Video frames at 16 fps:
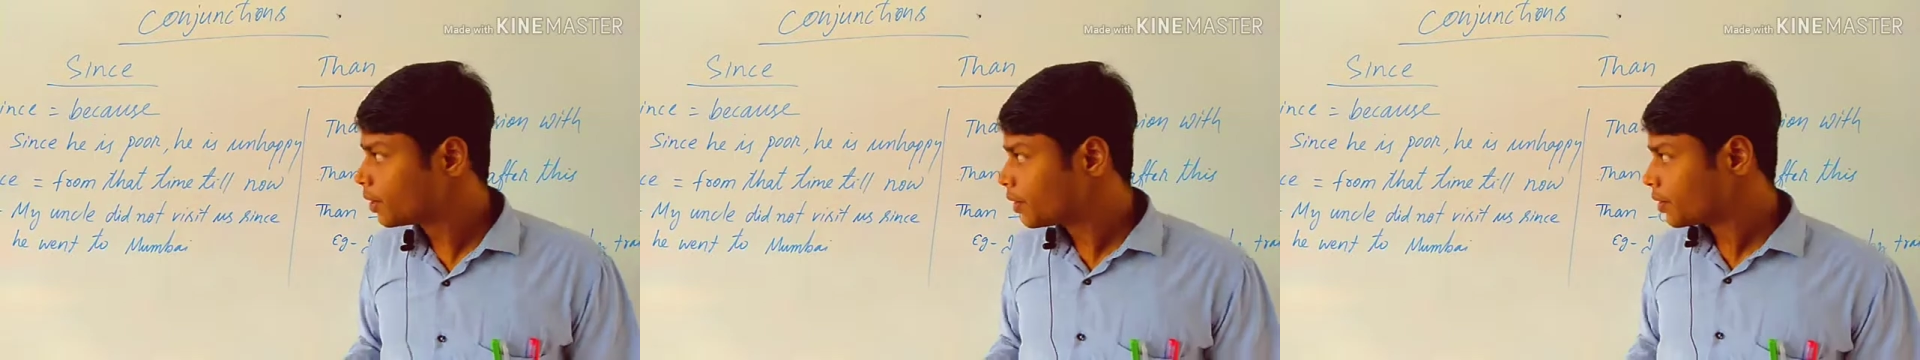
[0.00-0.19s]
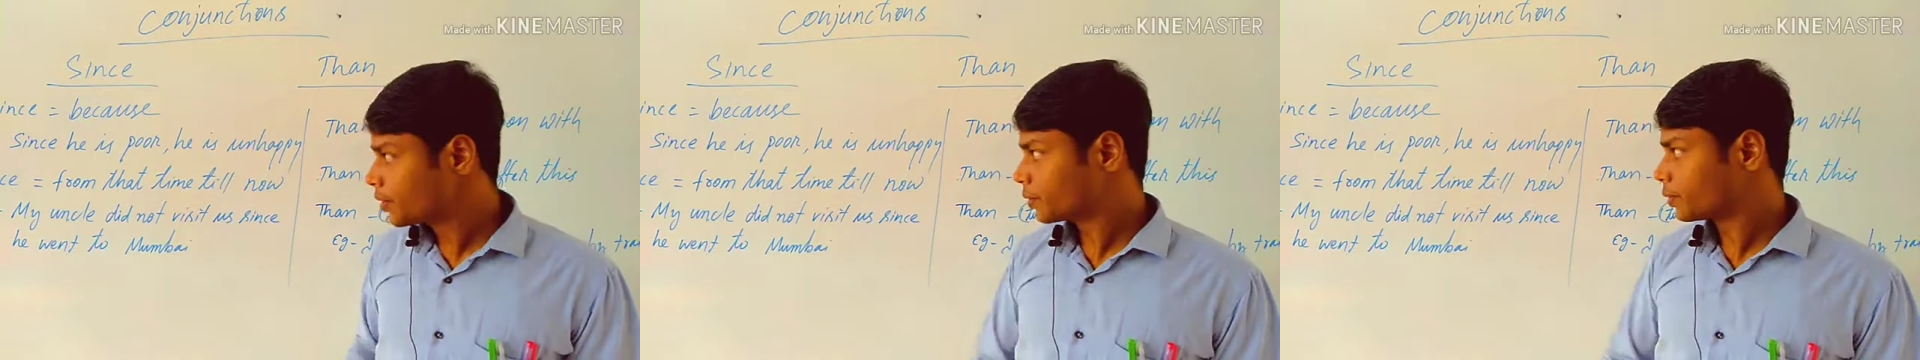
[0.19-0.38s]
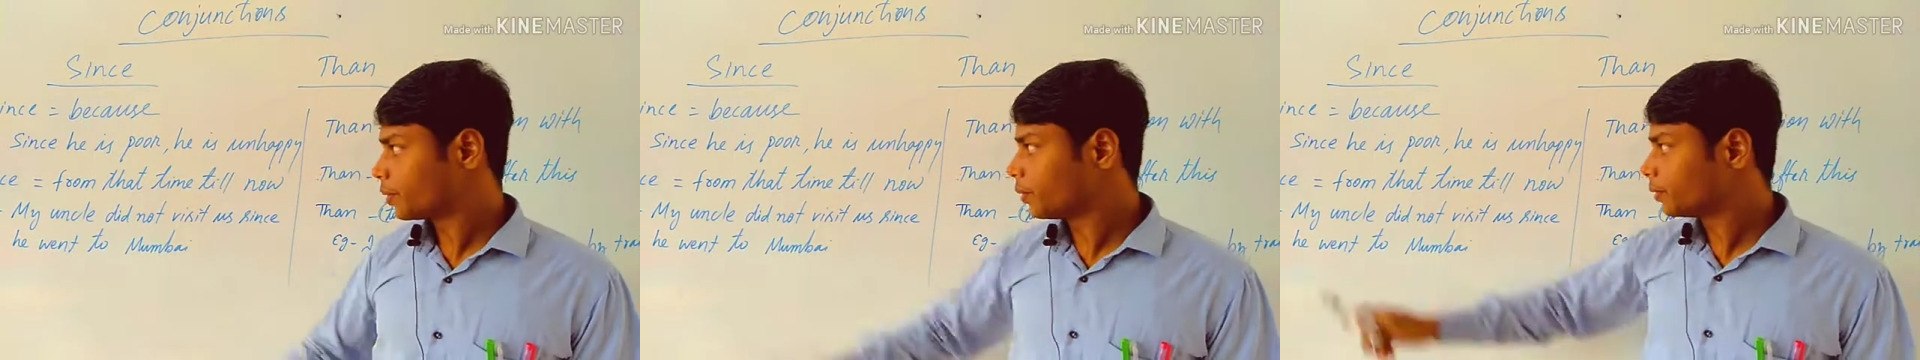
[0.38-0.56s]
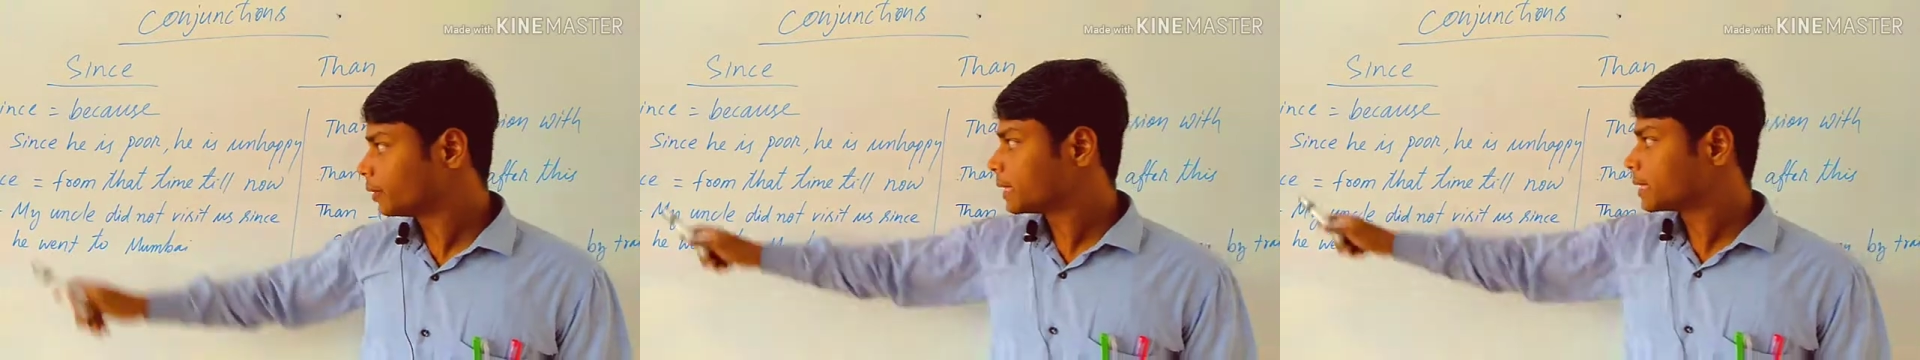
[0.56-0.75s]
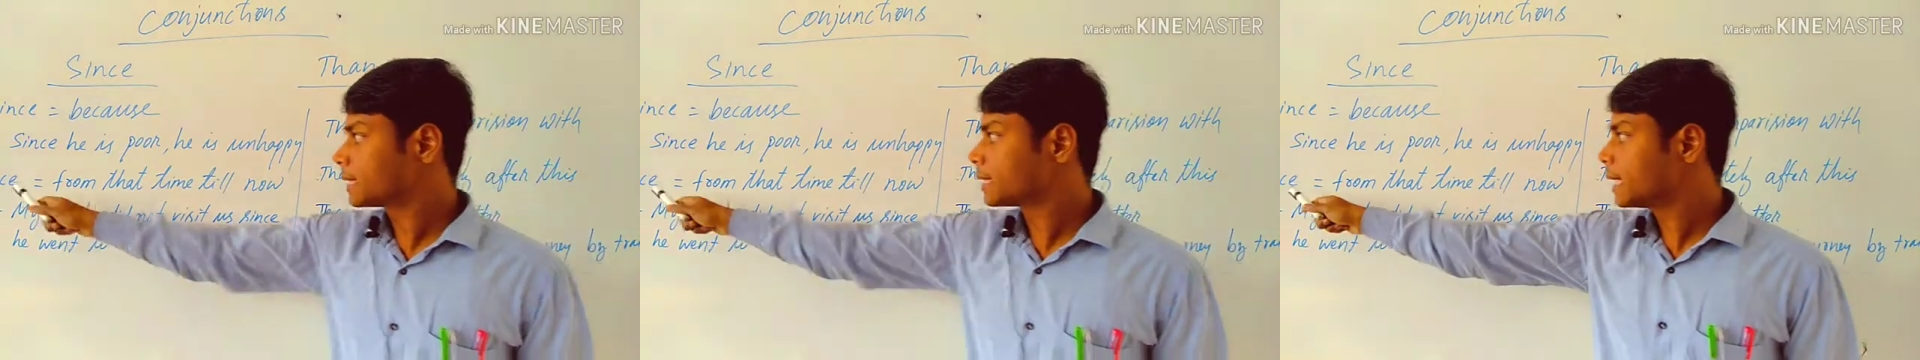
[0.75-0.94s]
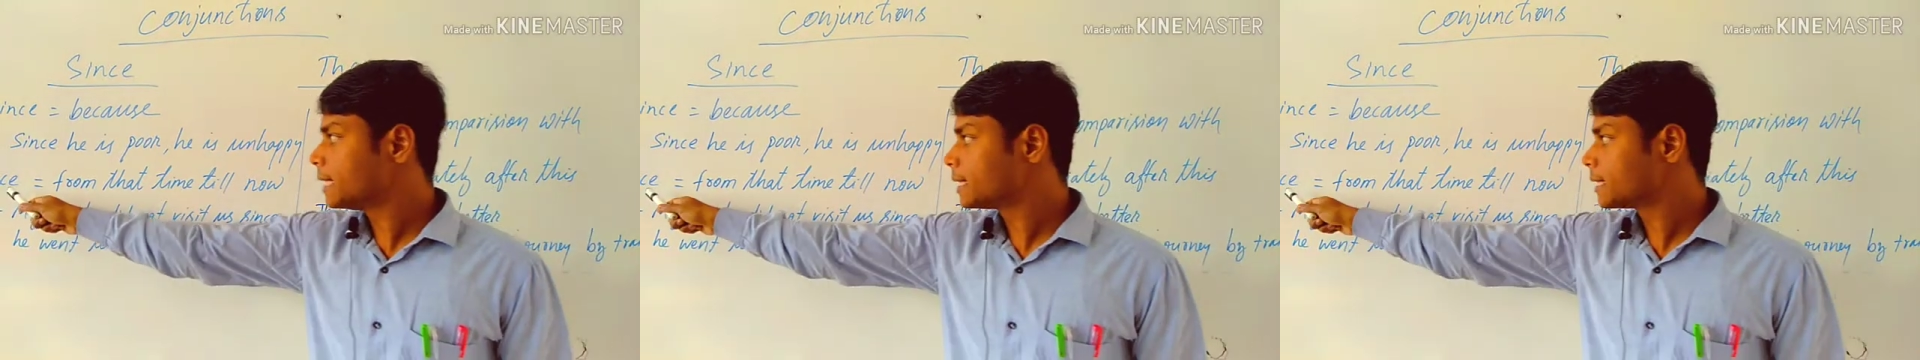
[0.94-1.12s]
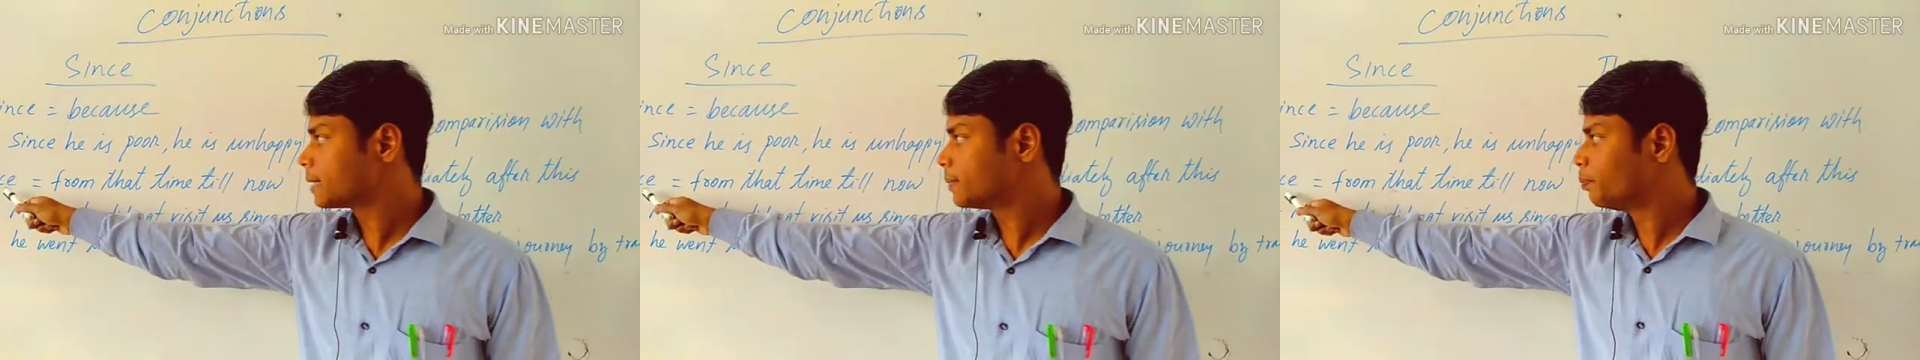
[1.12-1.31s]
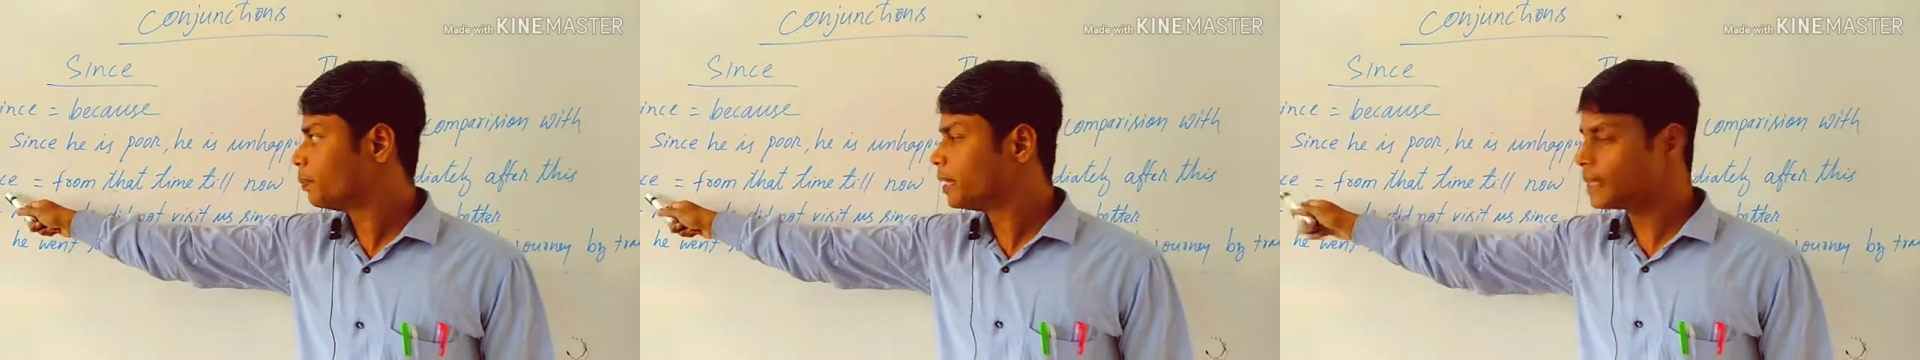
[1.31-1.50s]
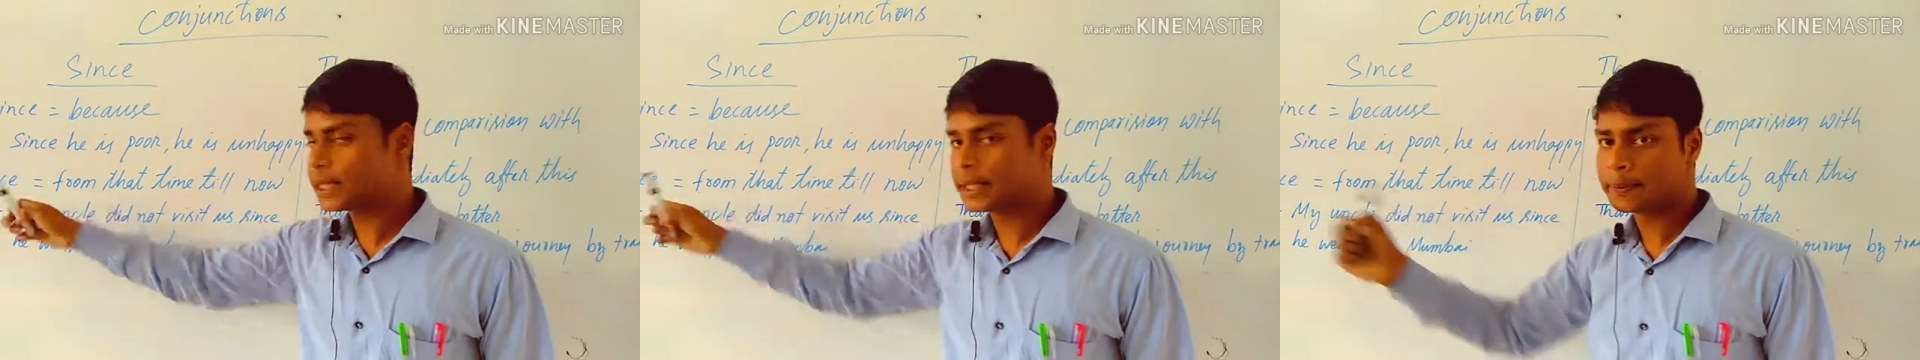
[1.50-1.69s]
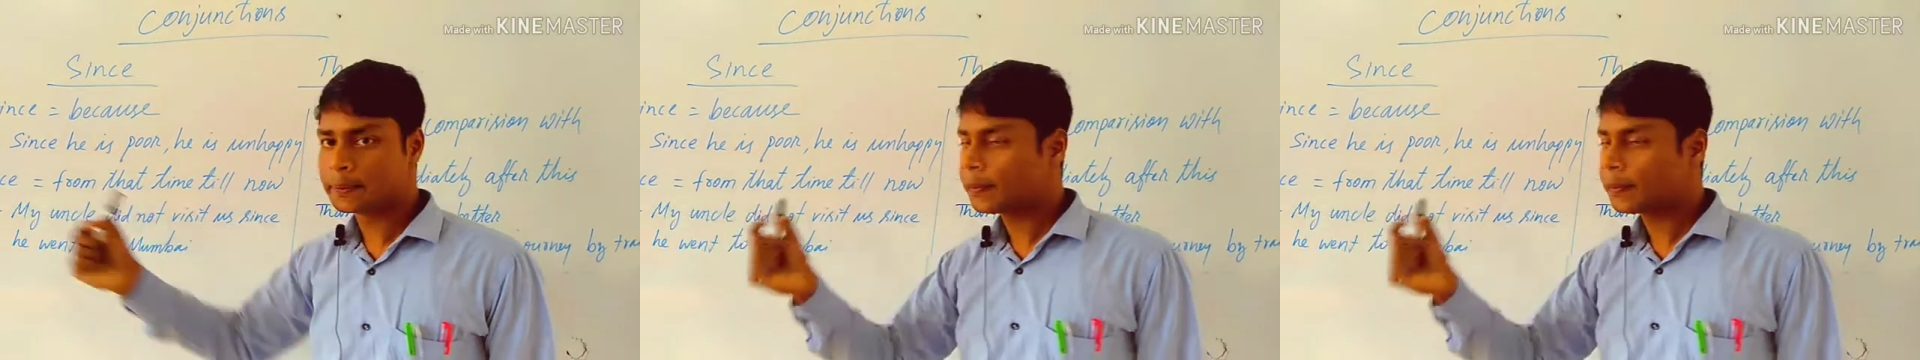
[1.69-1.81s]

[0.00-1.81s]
So the since means